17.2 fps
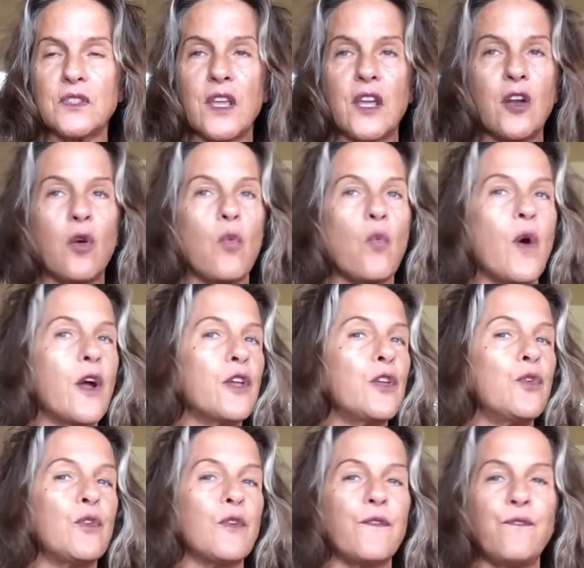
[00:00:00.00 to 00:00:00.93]
They don't want
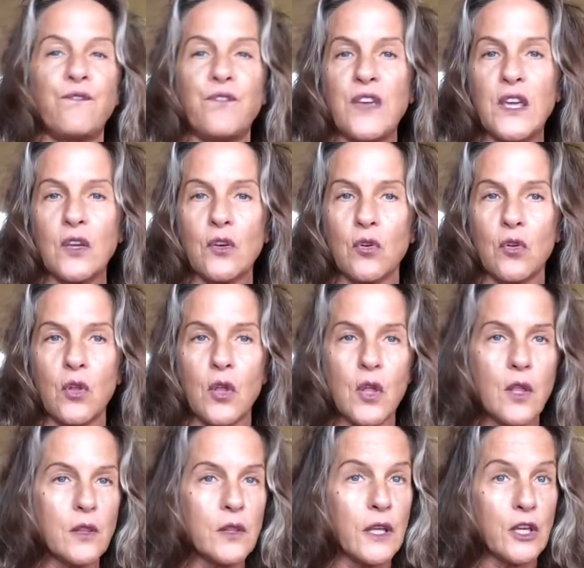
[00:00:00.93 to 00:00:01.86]
you to feel
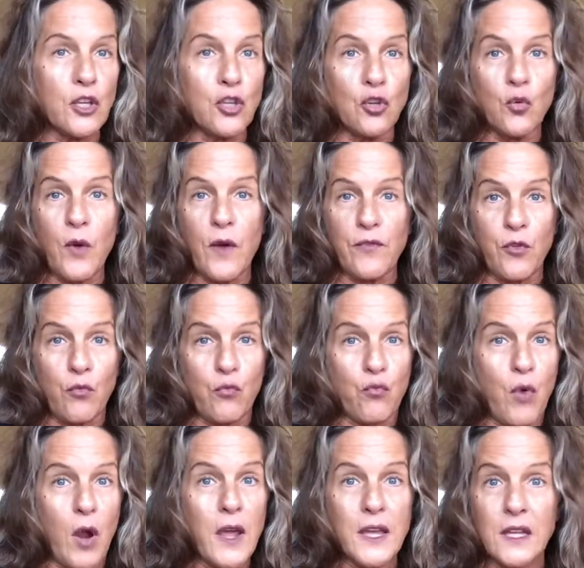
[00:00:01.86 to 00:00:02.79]
like you have the
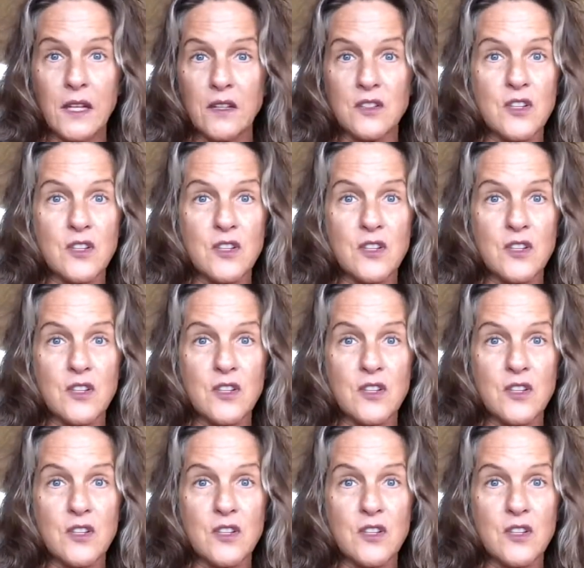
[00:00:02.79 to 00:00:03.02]
right